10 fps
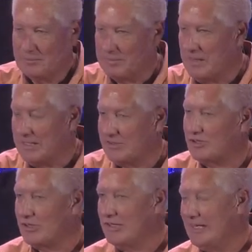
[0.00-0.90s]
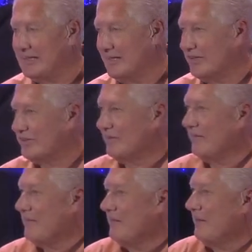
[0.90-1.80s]
But make sure you get this.
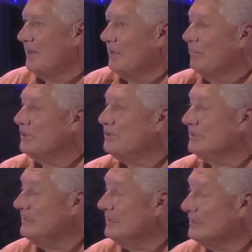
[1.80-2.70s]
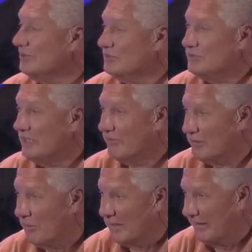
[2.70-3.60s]
But you didn't lose
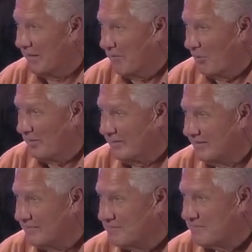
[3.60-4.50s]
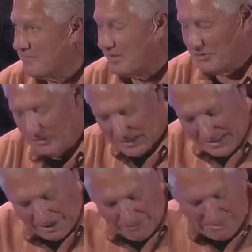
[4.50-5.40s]
everyone in that moment. So let's
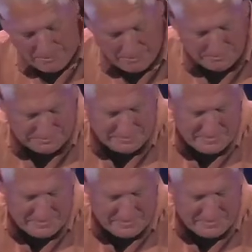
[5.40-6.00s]
kind of wrap up.